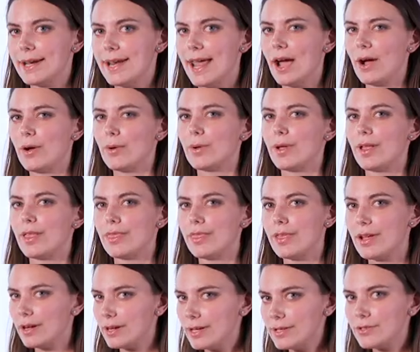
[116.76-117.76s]
Now,
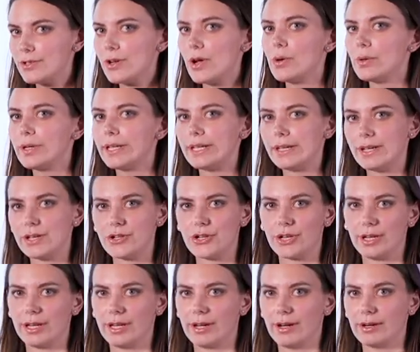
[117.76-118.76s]
there is no
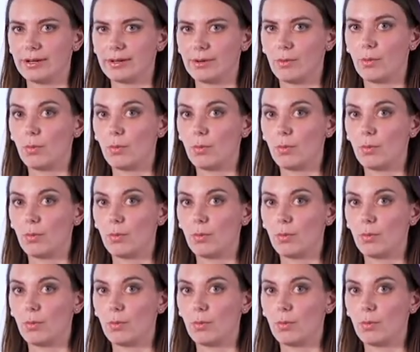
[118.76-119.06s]
condition here.